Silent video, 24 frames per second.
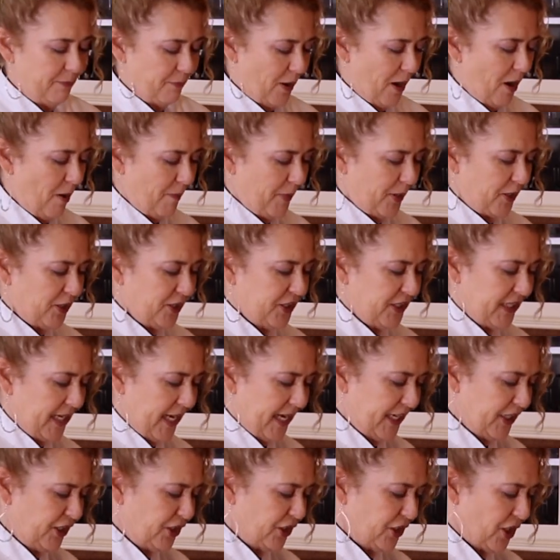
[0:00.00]
brown butter
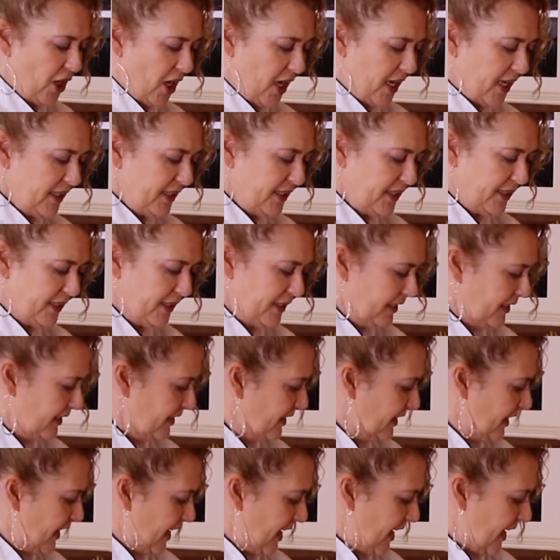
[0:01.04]
sage sauce.
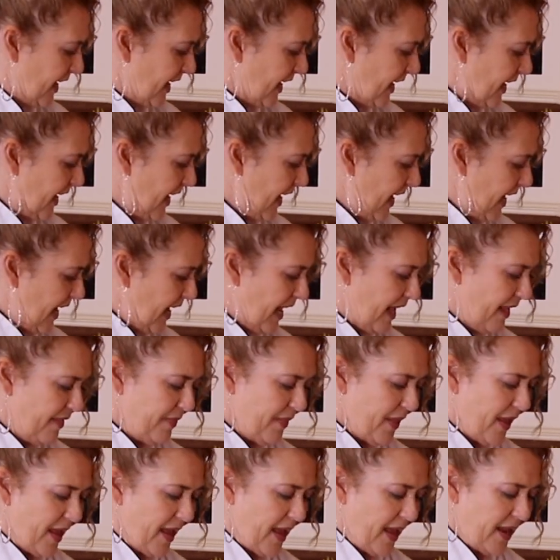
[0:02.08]
And
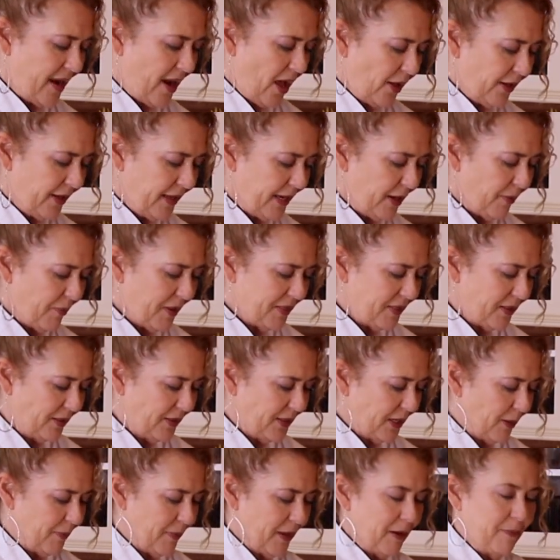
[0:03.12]
then I'll hit it with a
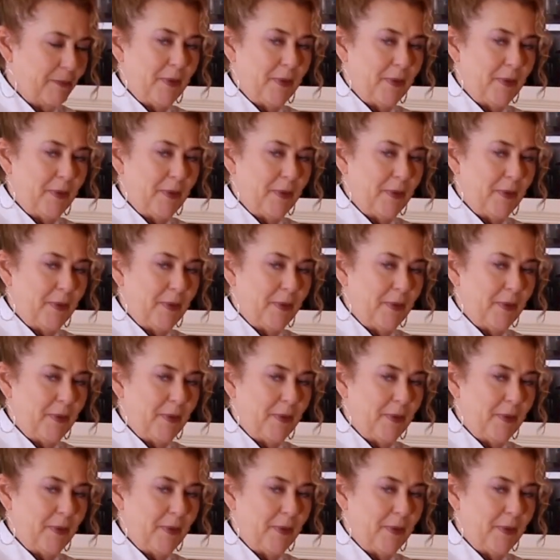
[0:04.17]
little bit of